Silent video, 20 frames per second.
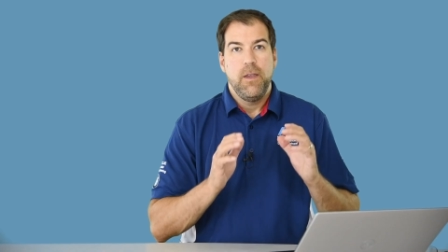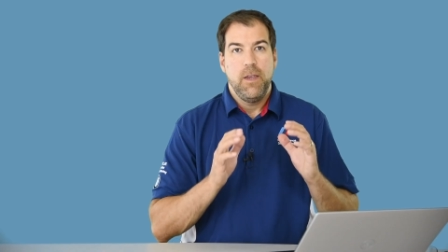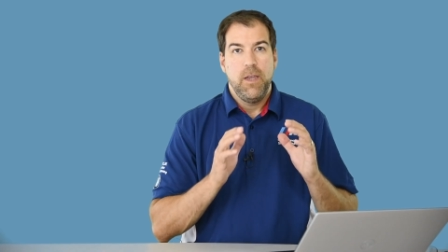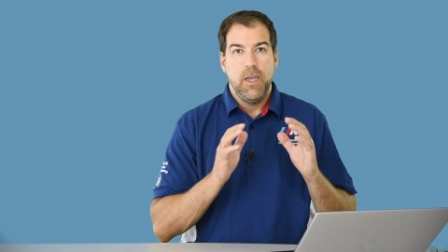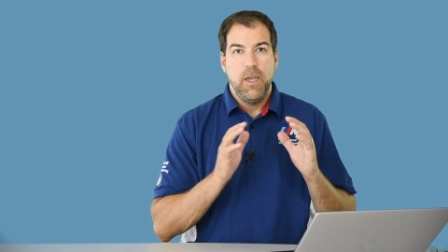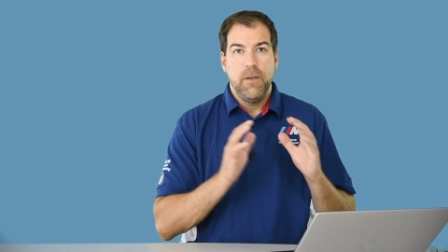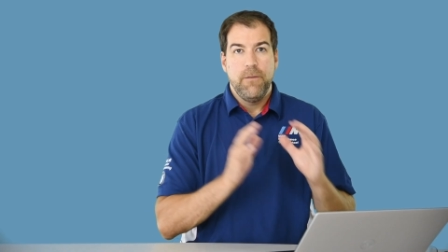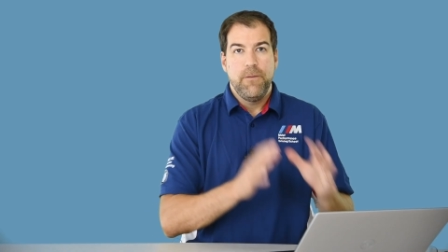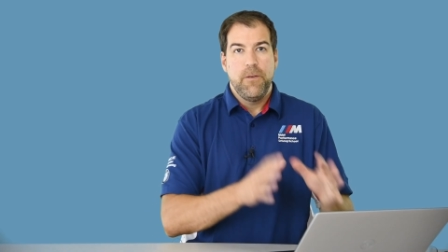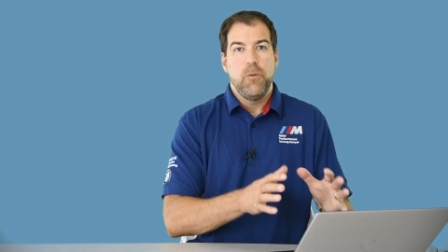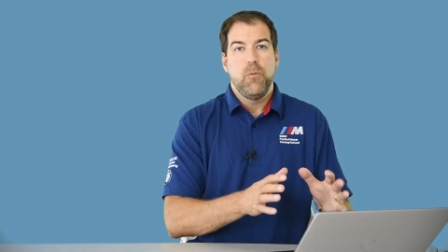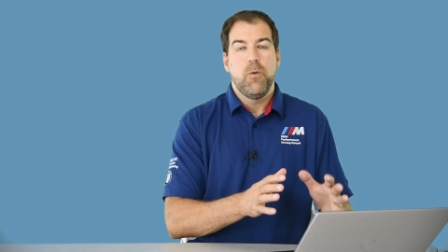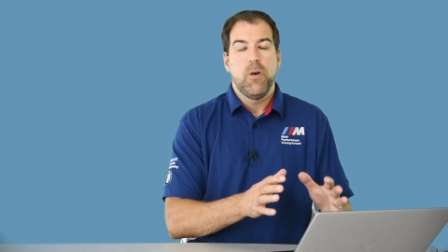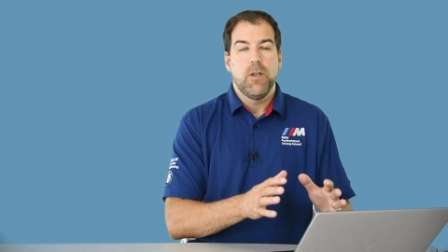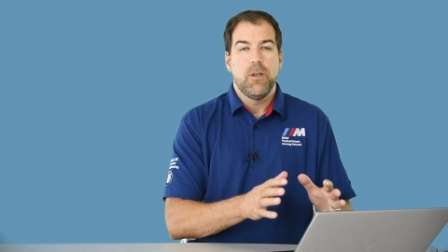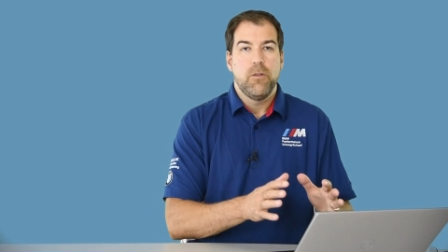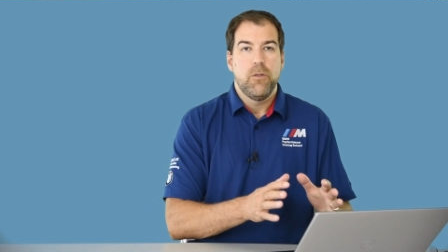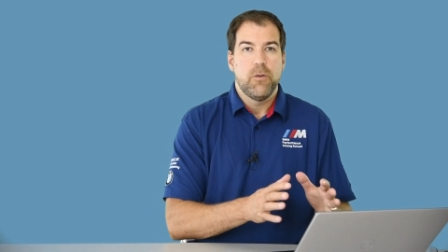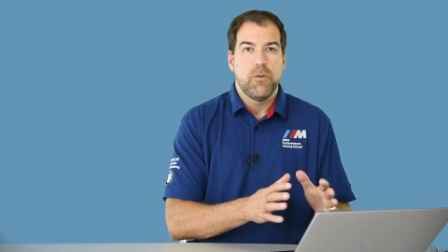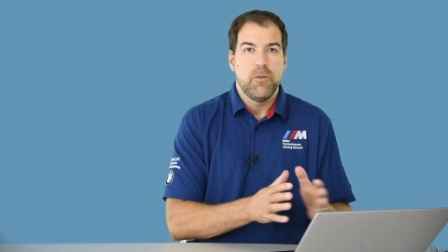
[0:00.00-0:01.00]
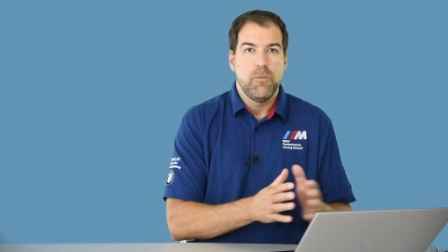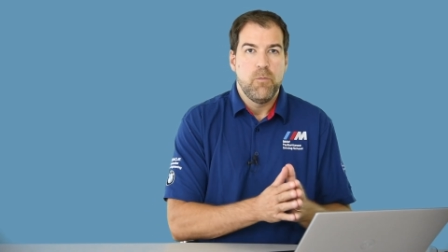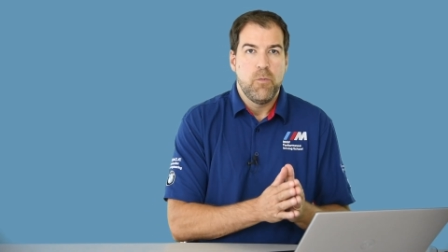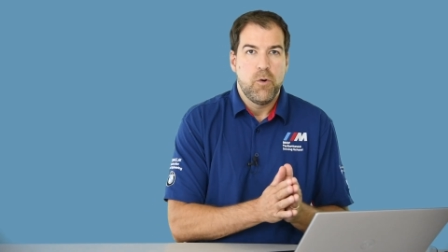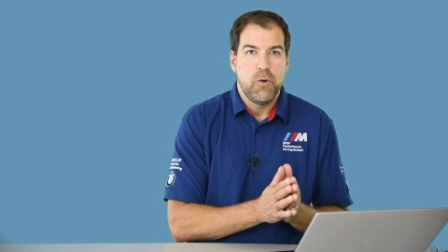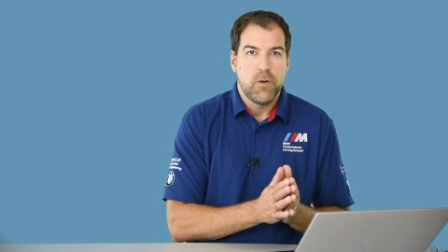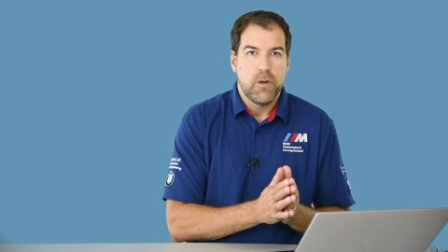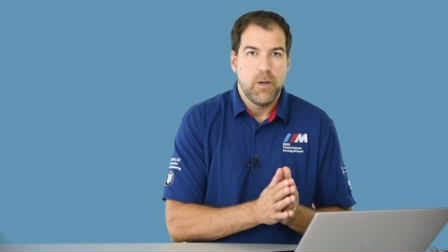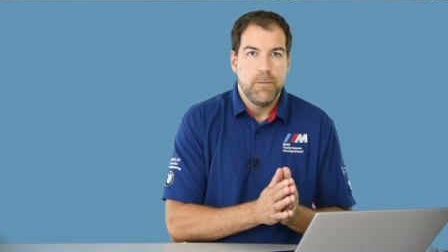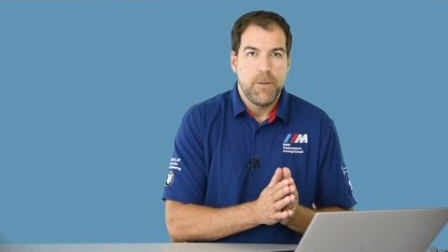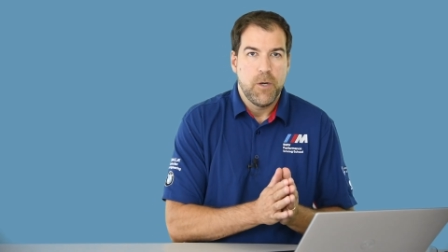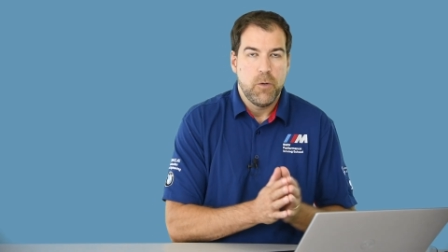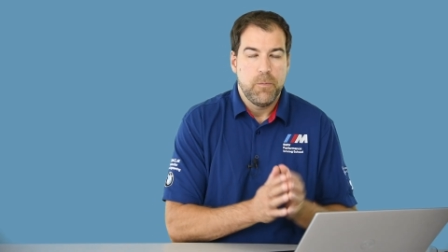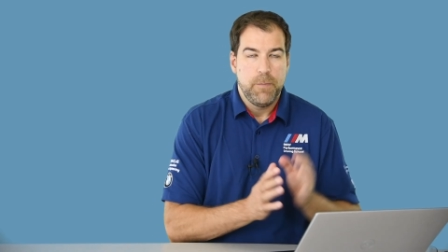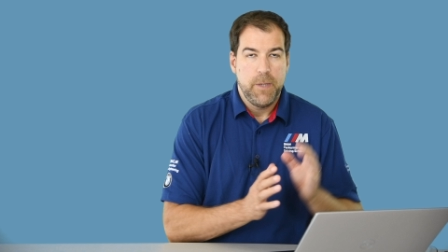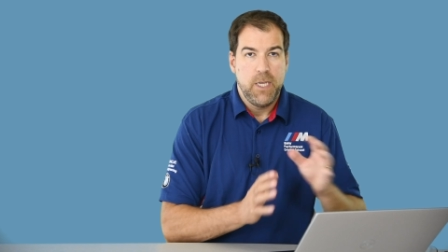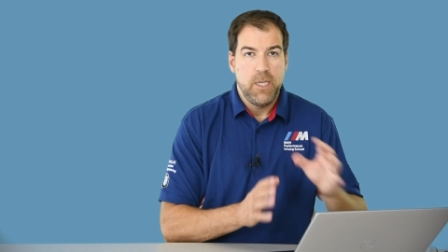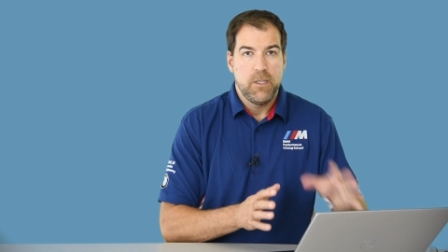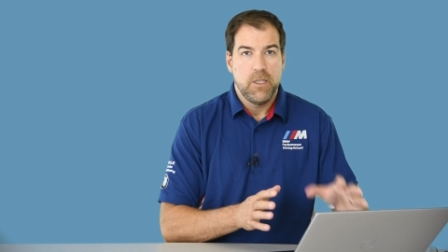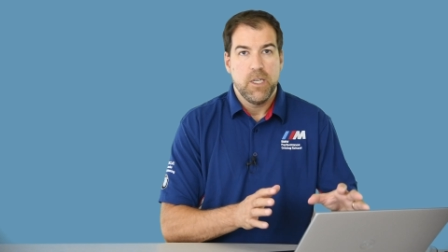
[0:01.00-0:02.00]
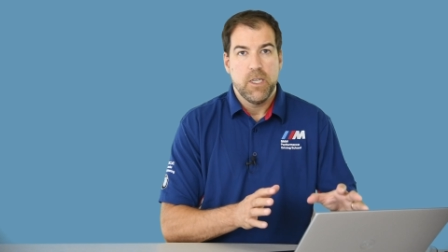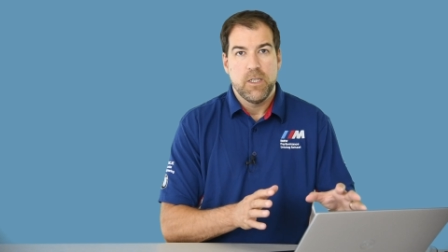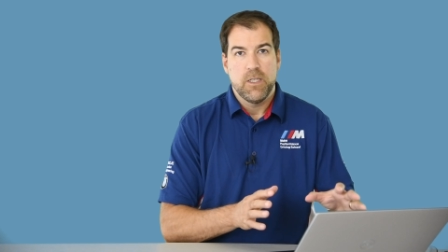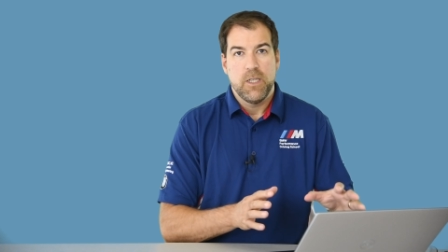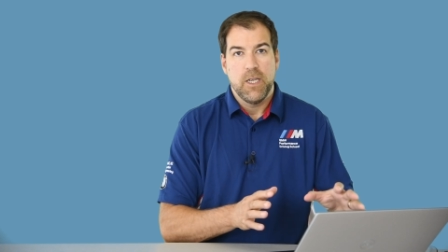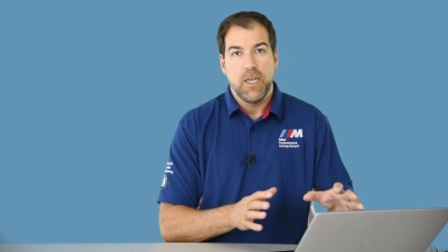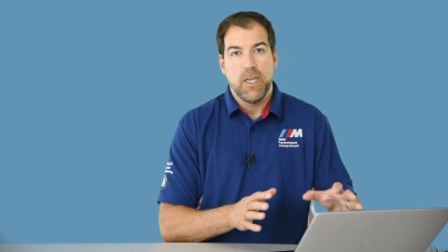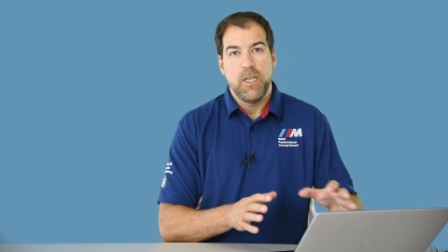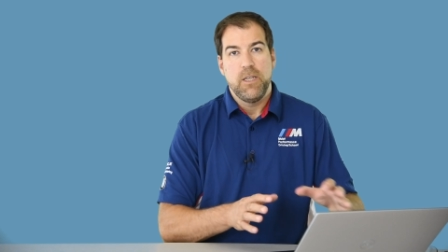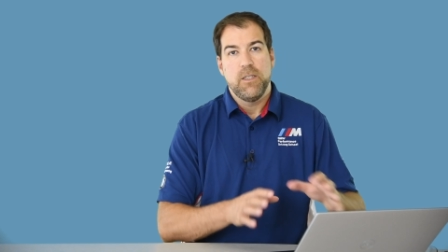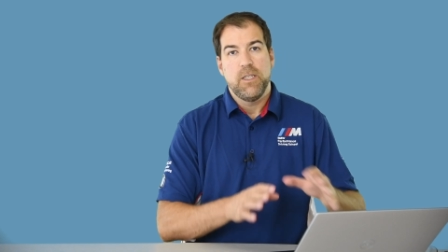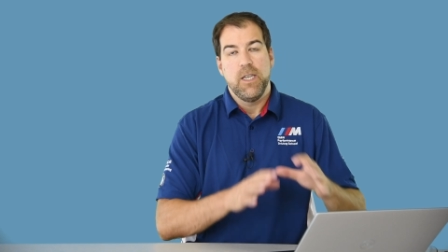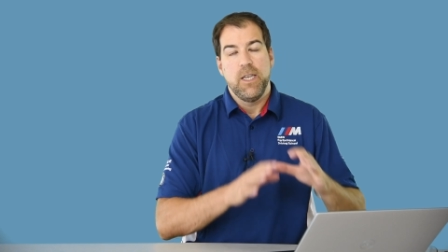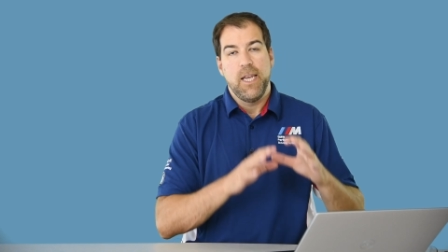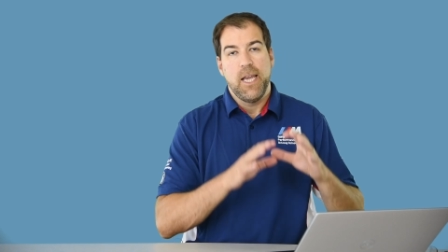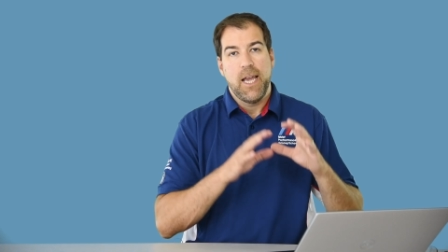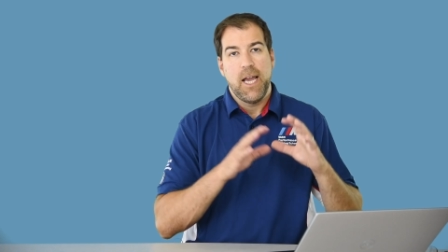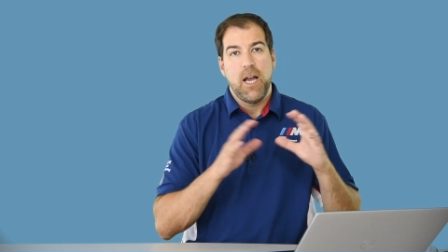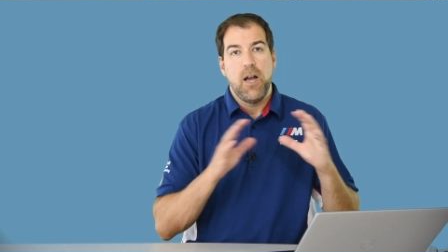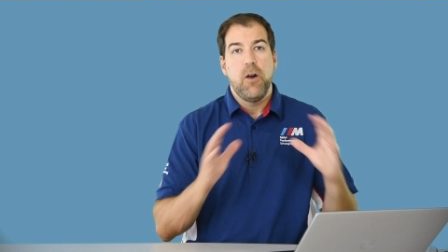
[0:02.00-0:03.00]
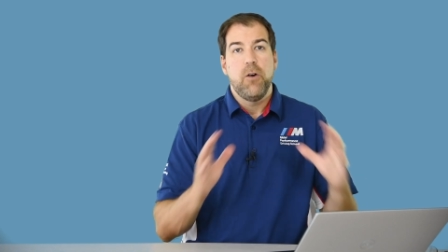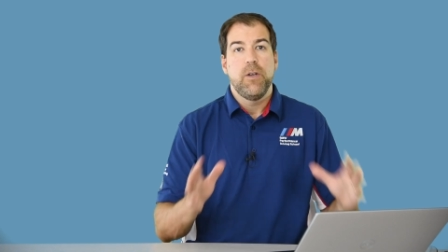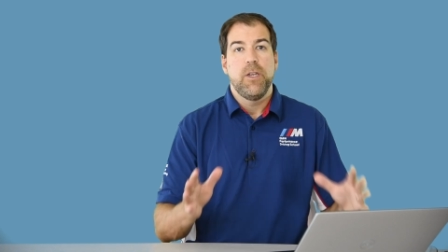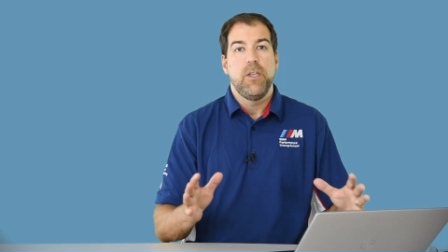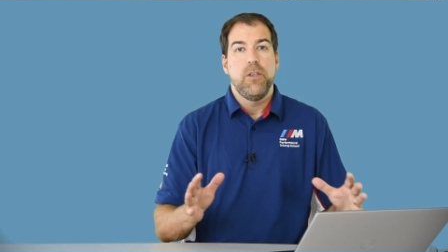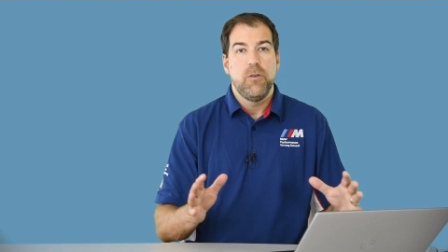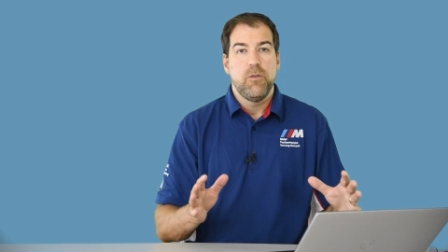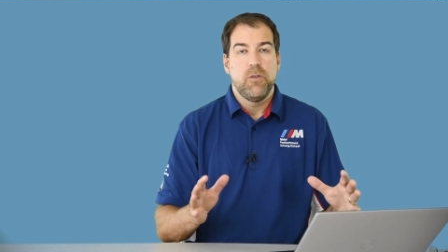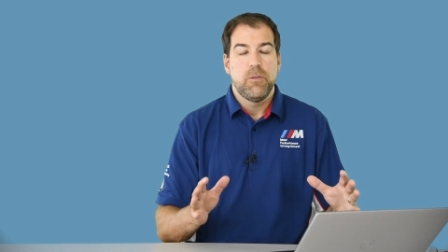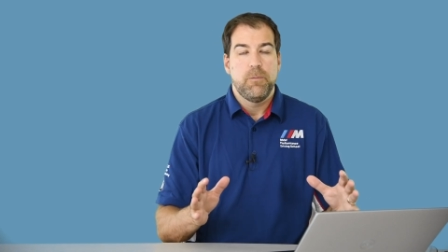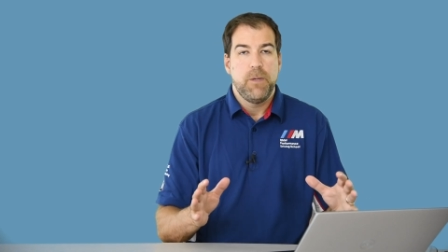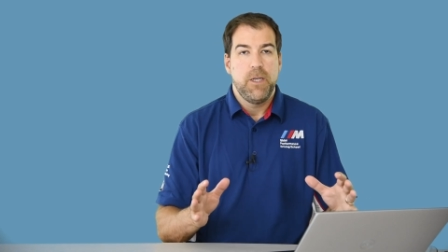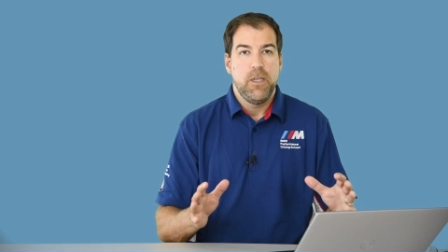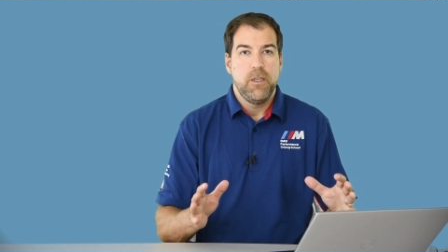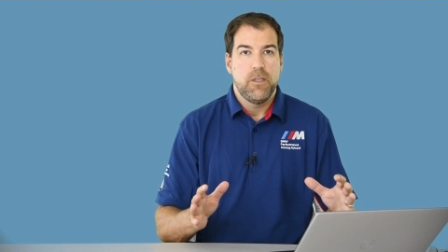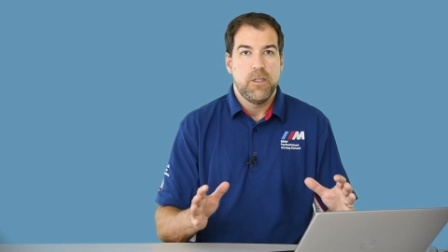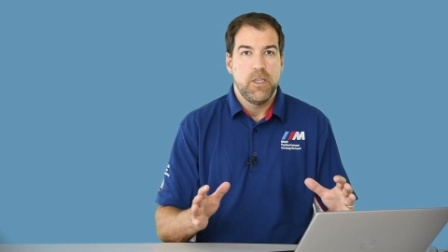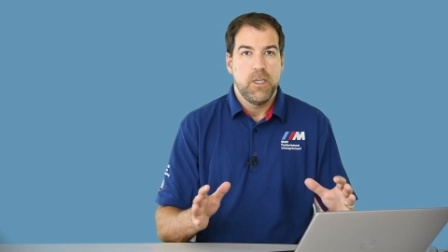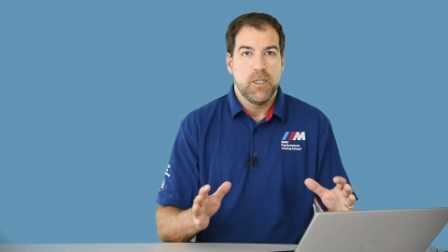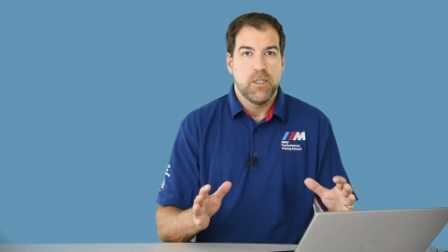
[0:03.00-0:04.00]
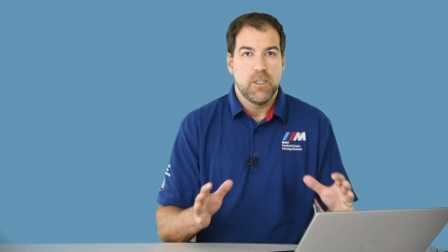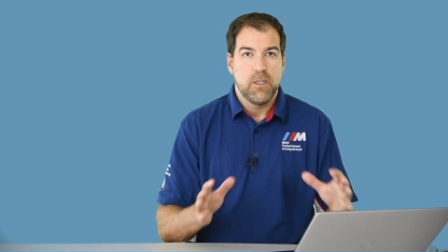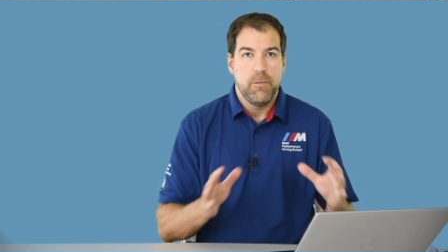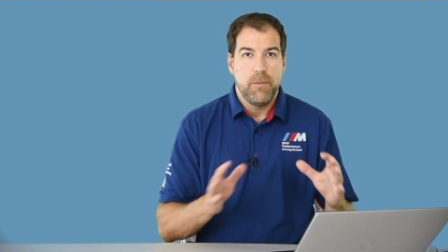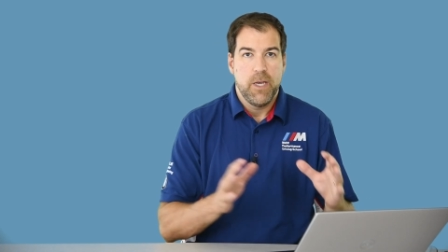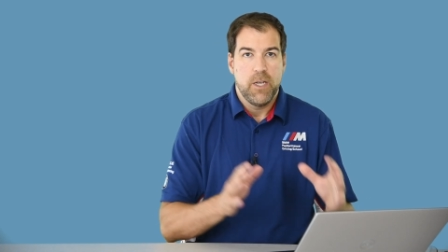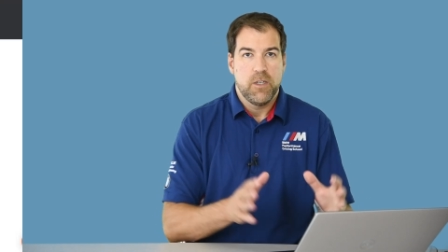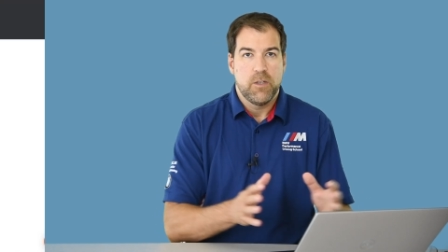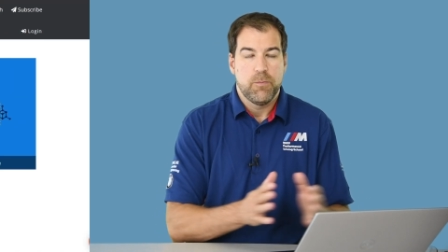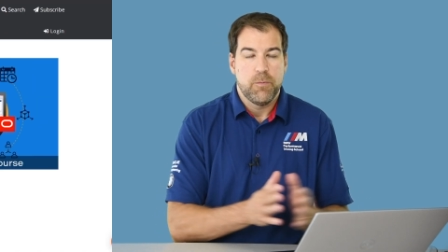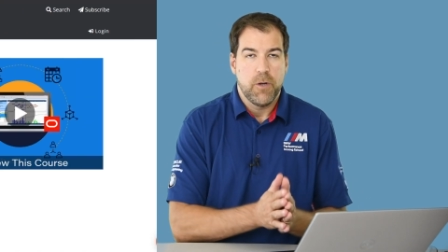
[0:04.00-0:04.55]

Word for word: If you want to learn more about P6 settings and how to use P6 to manage